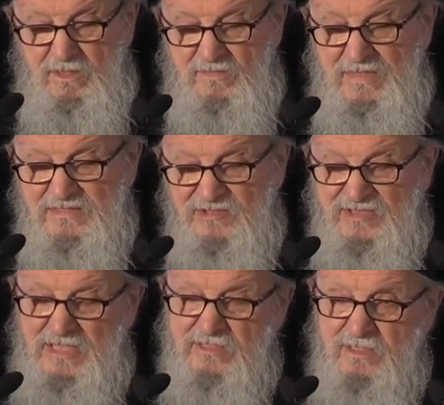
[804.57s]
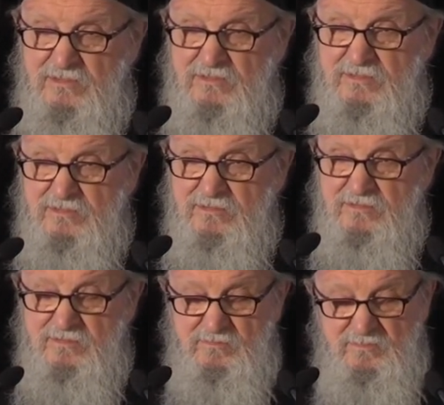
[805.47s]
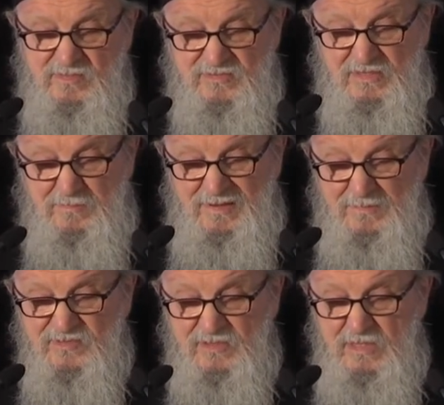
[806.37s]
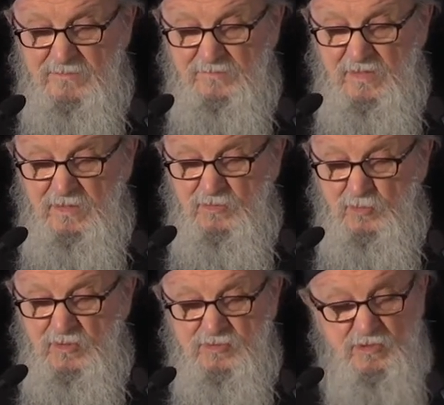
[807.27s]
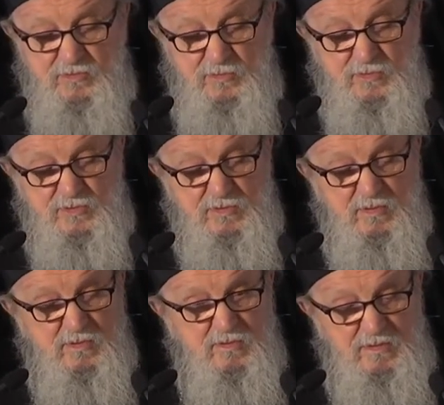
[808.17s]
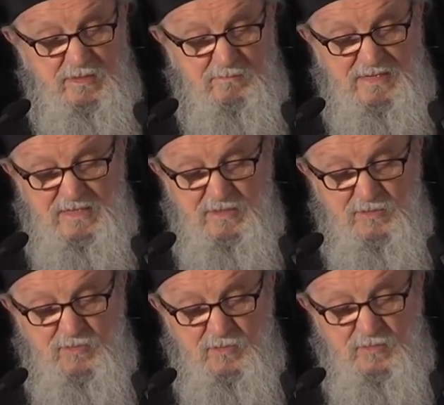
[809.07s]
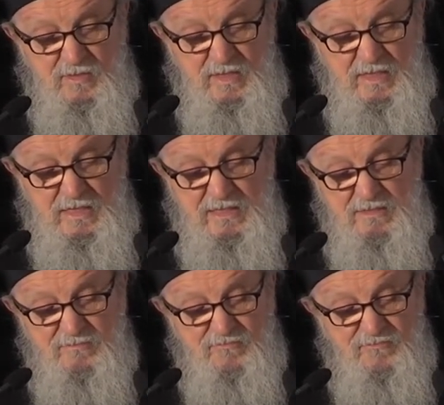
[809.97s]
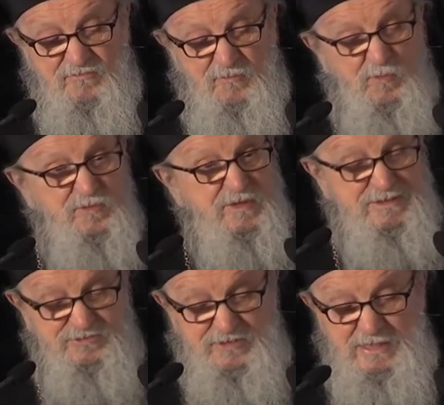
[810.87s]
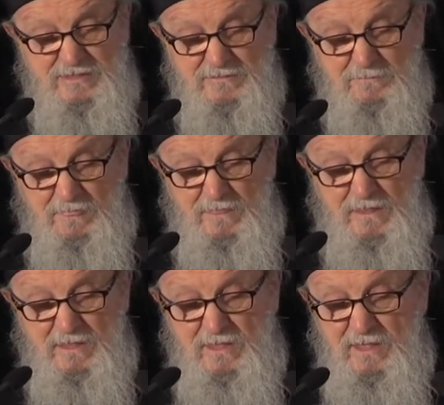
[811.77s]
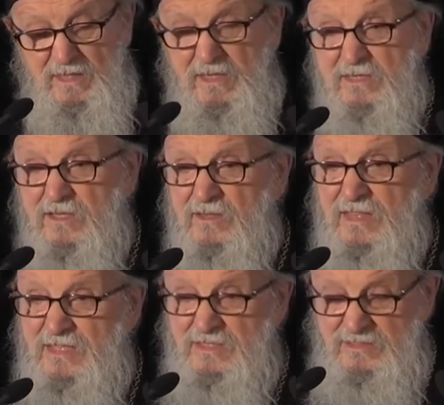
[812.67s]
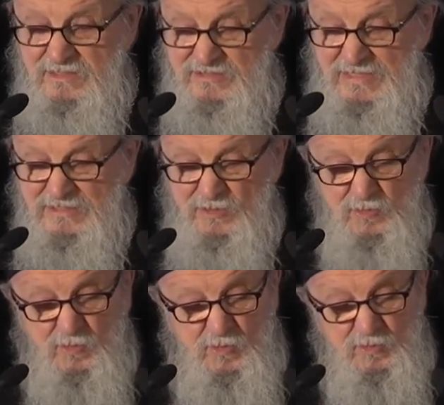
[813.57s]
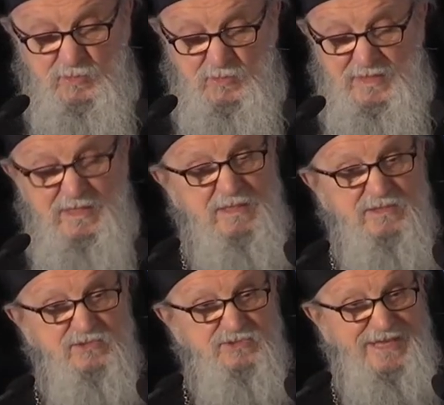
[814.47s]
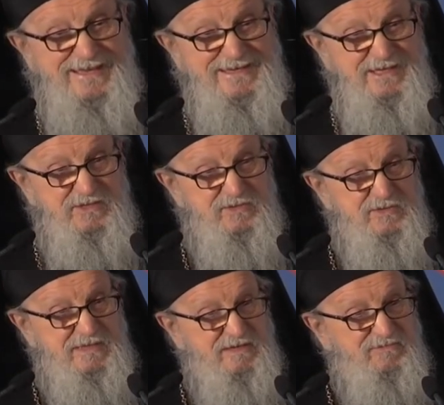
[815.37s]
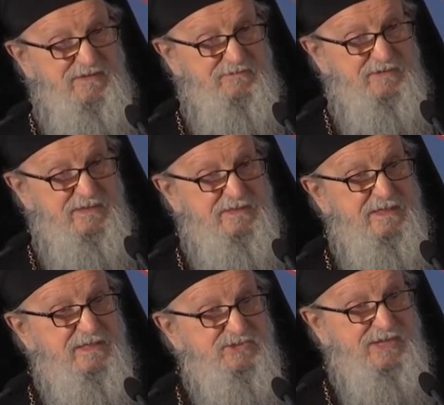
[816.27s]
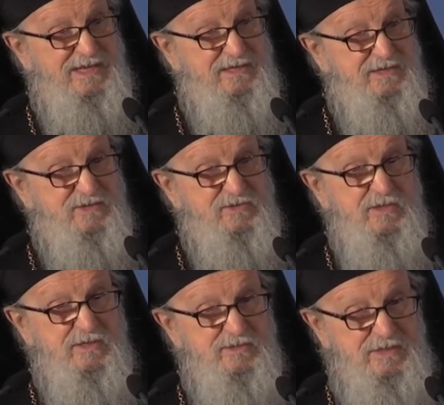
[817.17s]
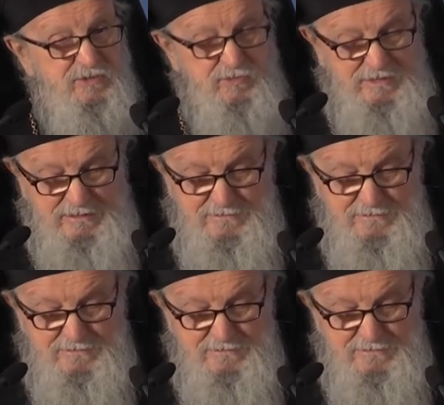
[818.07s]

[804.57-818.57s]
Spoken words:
They decided, Mr. Abramsky, to introduce the rabbi to a food treat, and they decided to go to a Chinese, their favorite Chinese restaurant.